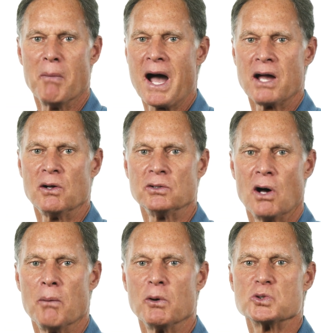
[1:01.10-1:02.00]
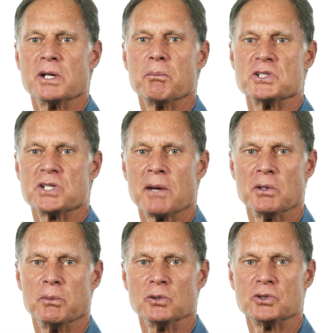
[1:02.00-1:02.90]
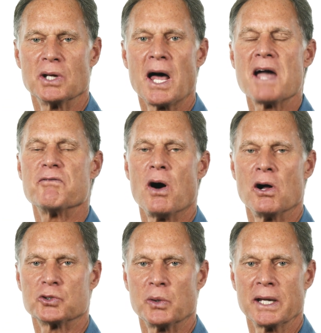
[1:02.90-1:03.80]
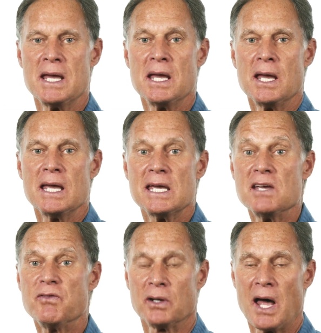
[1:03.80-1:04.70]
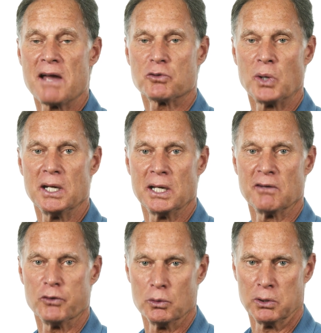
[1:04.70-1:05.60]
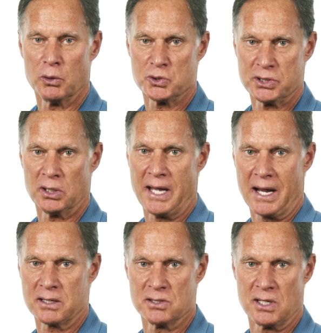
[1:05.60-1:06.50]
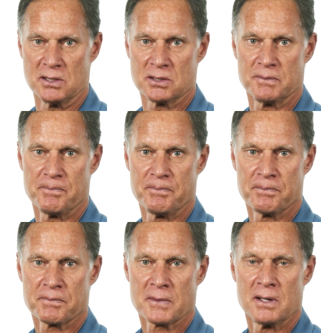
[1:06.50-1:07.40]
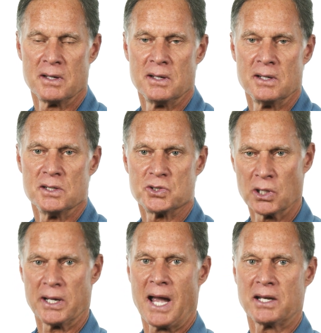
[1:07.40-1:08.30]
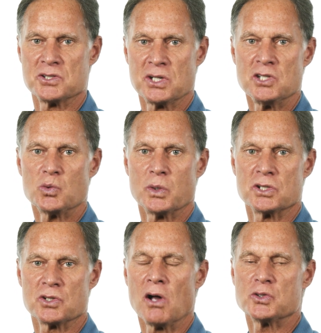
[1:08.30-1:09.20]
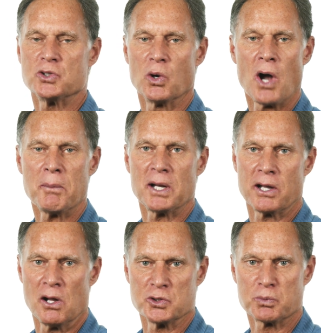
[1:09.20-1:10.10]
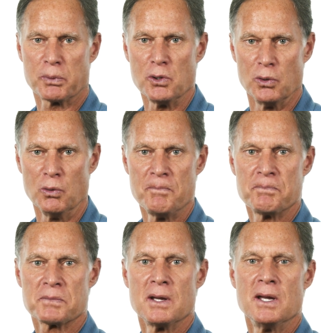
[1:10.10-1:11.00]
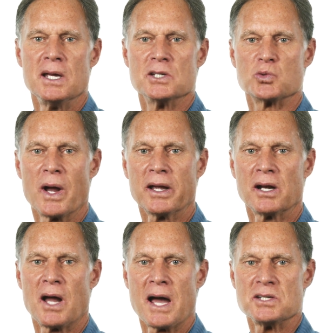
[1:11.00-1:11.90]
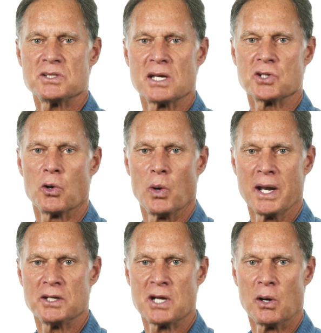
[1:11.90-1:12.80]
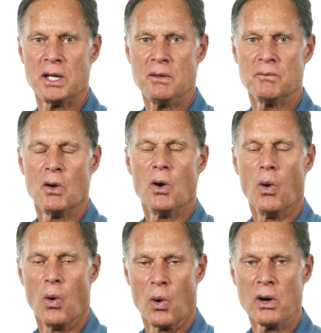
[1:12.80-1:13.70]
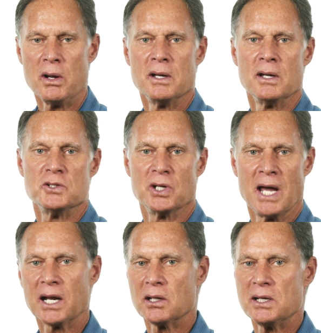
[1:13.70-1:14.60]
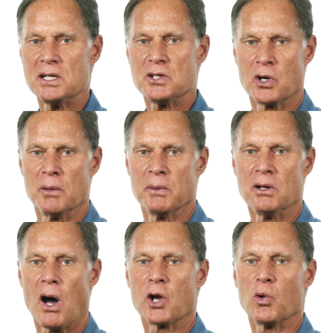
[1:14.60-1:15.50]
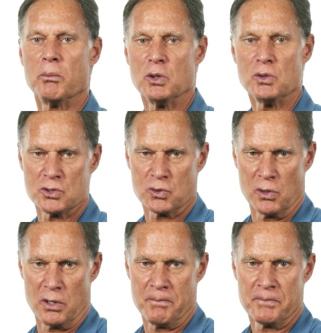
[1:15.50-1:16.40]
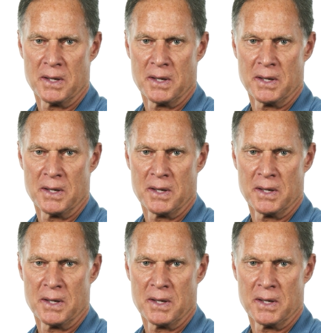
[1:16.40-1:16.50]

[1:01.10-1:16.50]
mild, almost imperceptible, to life altering, even life threatening full blown celiac disease. Celiac disease, which is also commonly called sprue, is recognized as a hereditary or genetically determined autoimmune disorder.